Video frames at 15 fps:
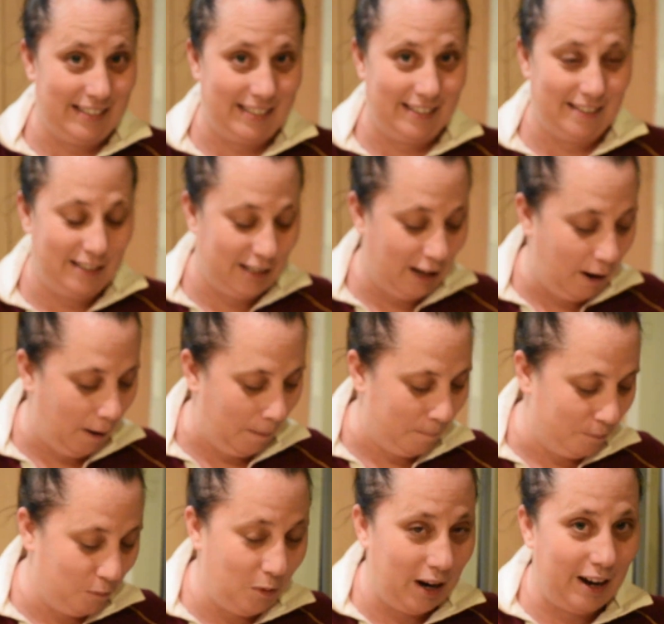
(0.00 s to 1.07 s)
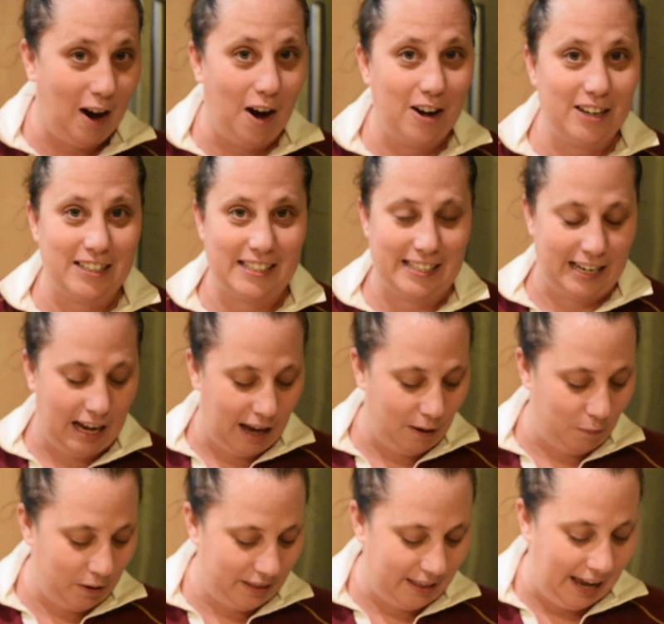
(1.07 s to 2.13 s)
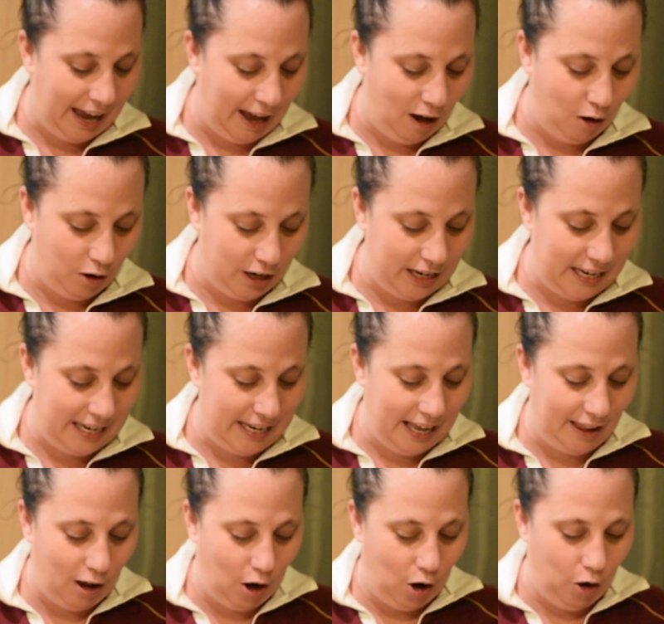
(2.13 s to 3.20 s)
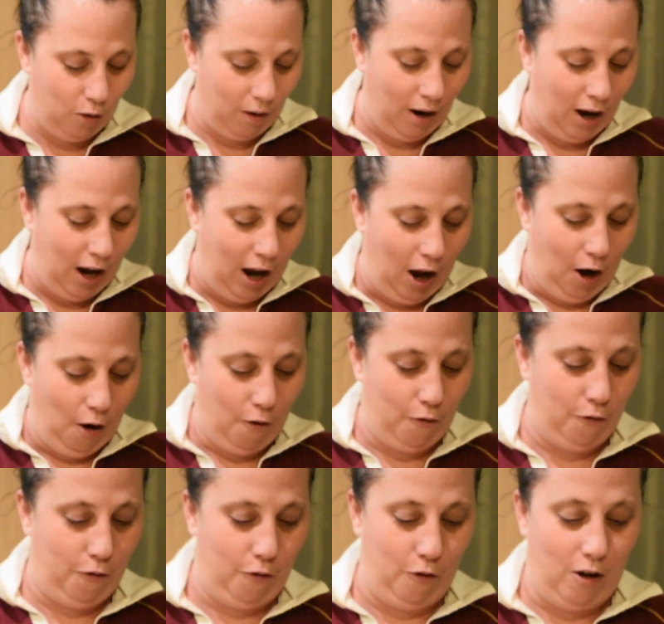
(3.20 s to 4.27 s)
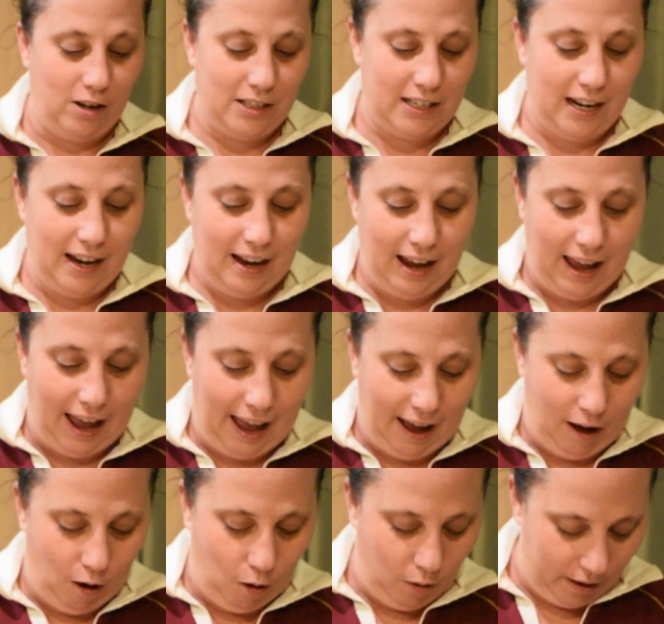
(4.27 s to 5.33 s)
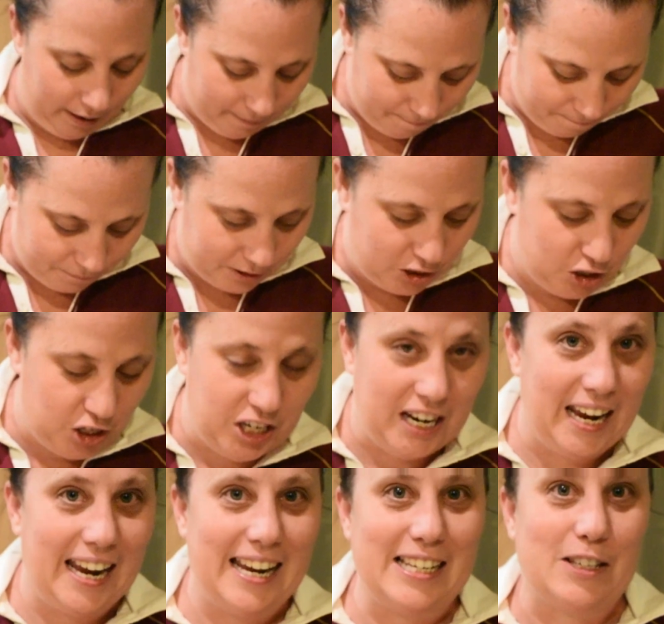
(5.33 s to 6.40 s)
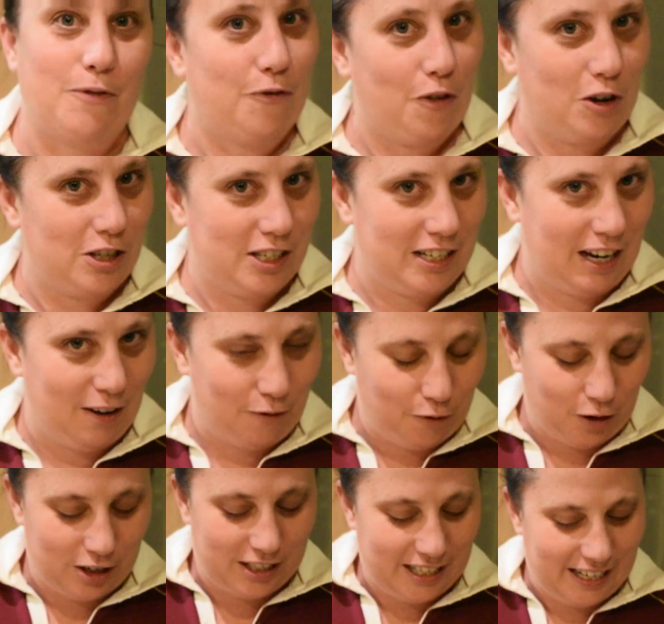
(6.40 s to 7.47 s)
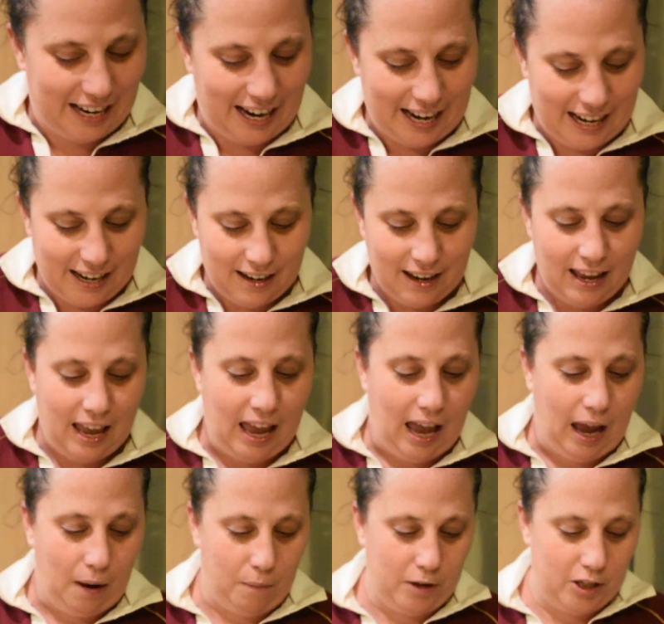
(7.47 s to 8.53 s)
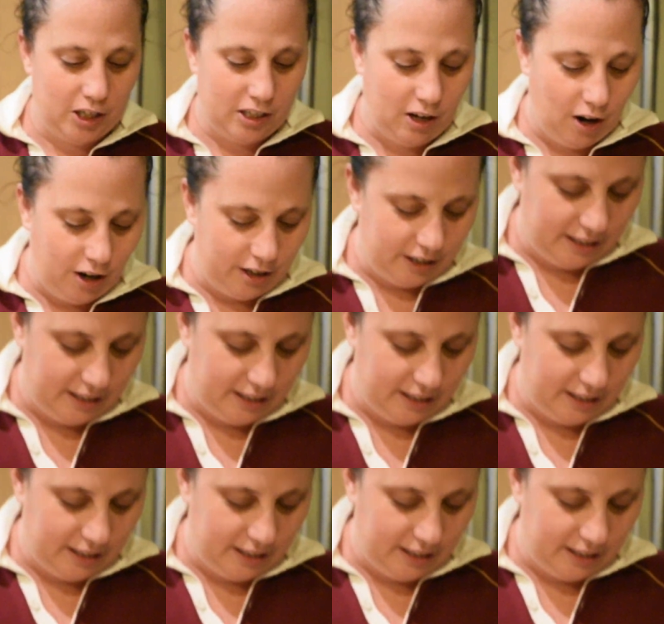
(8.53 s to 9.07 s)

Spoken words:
So we're going to start with our yellow frosting, our cheese frosting for today, and we're just going